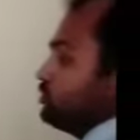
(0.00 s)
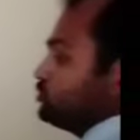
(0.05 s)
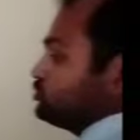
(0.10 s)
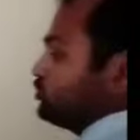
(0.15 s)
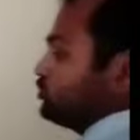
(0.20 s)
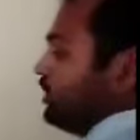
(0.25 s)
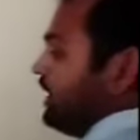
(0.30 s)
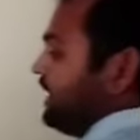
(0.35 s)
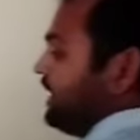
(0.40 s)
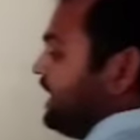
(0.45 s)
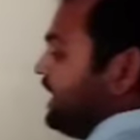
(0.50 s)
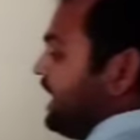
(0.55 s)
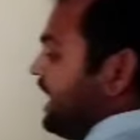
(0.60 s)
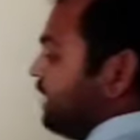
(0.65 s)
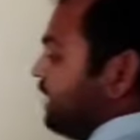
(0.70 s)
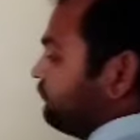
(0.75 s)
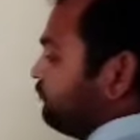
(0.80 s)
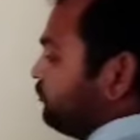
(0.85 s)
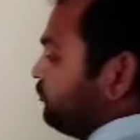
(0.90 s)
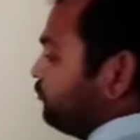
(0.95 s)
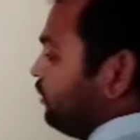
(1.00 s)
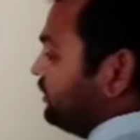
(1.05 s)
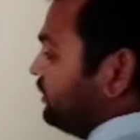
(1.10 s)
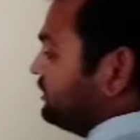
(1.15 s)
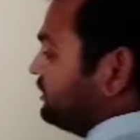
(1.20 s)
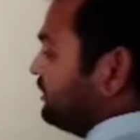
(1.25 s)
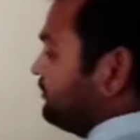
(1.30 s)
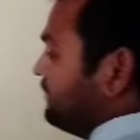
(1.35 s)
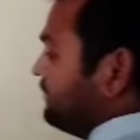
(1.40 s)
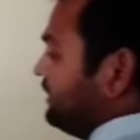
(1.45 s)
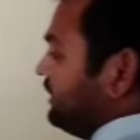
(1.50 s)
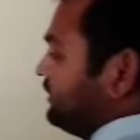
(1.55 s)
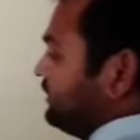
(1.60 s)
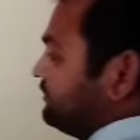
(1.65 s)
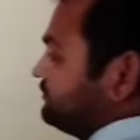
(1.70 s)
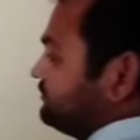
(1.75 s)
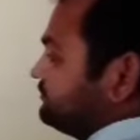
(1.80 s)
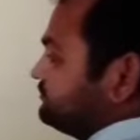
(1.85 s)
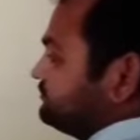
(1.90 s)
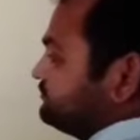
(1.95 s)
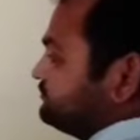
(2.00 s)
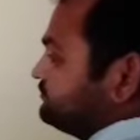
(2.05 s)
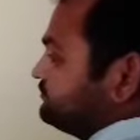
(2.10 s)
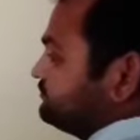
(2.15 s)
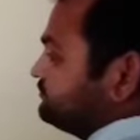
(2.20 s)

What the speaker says: so I have a watermelon.